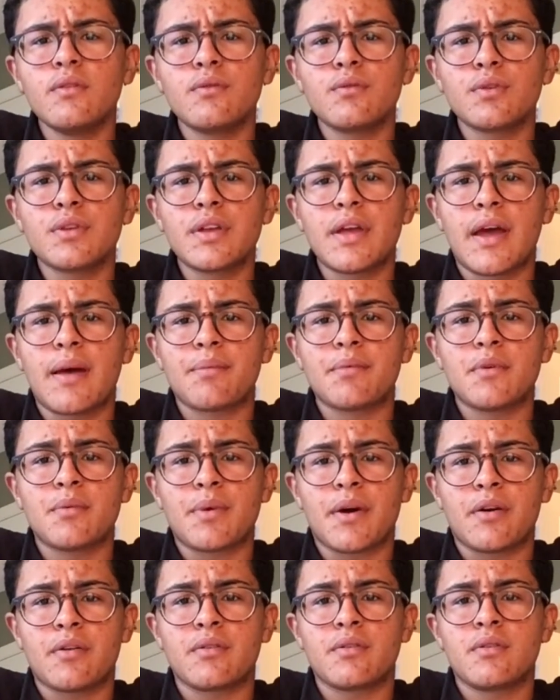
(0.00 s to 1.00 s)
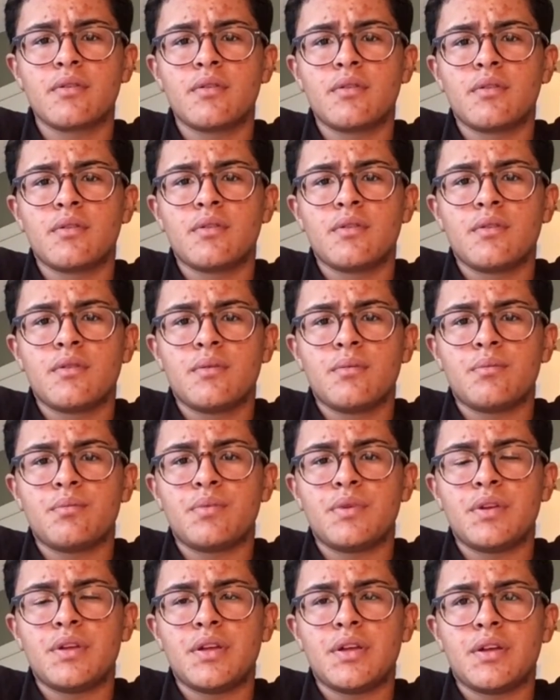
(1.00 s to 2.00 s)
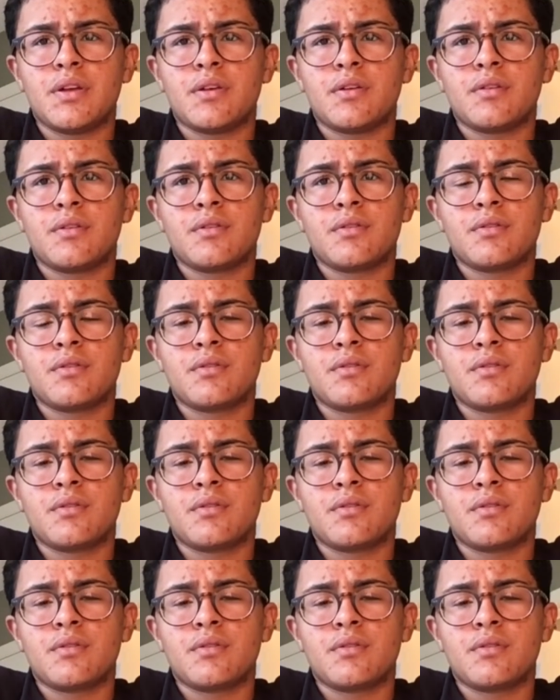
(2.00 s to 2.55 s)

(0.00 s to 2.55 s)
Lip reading: really happy about being